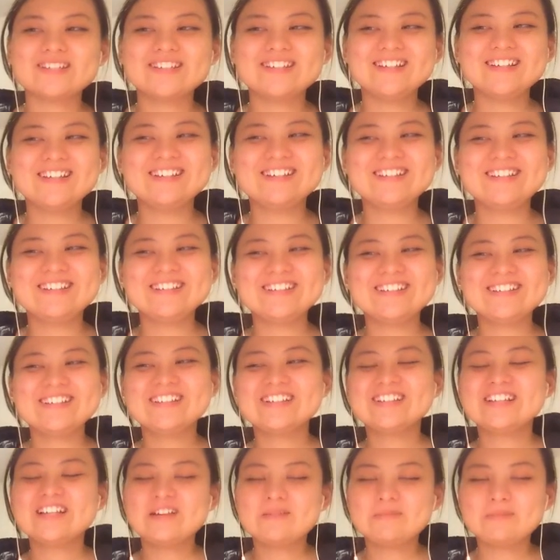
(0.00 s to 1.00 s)

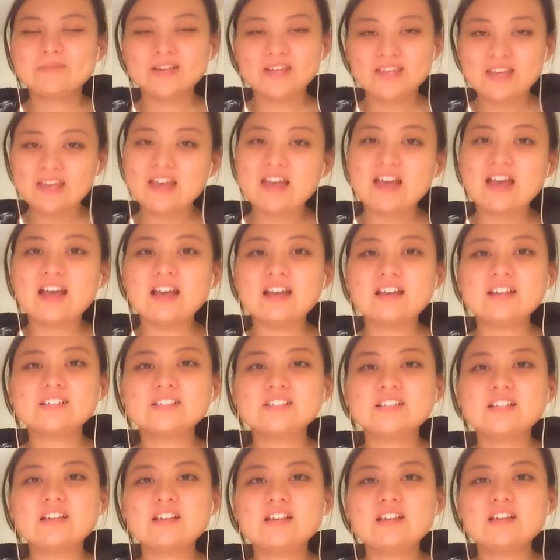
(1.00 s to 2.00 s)
But yeah,
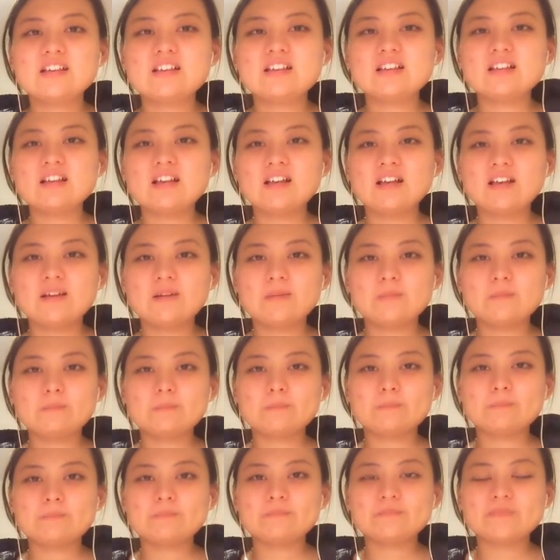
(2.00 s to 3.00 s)

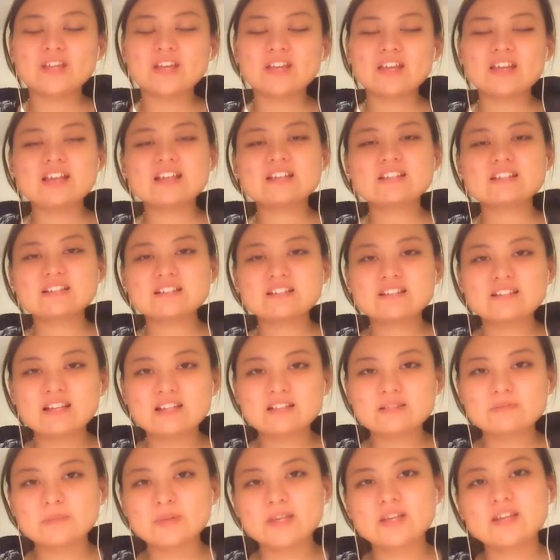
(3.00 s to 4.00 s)
I guess
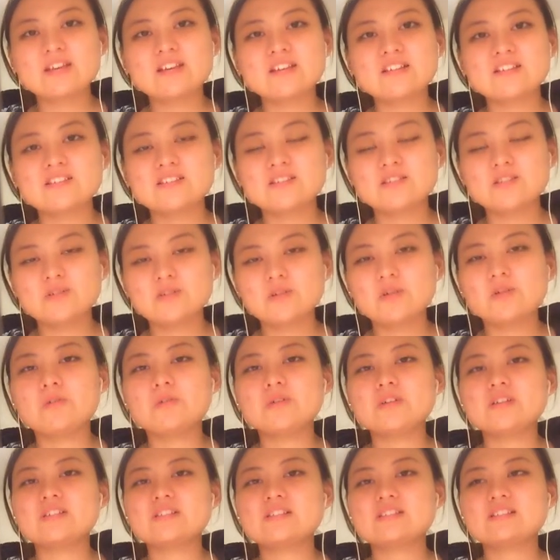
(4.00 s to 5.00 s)
that's because you
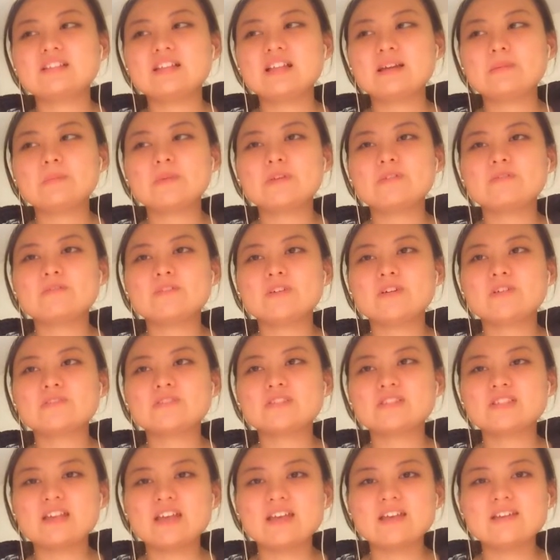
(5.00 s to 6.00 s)
always let me feel
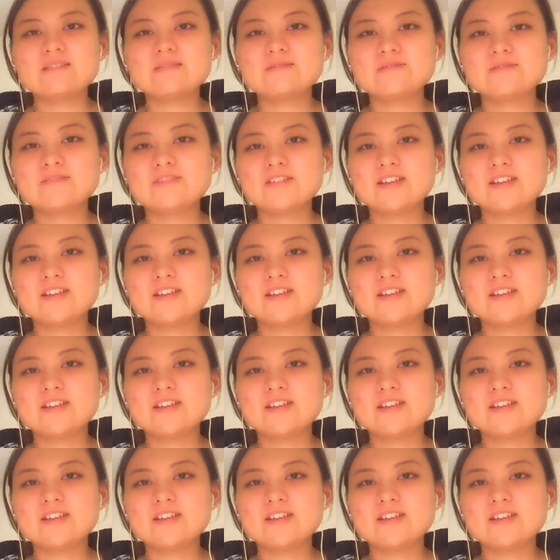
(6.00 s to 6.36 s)
safe,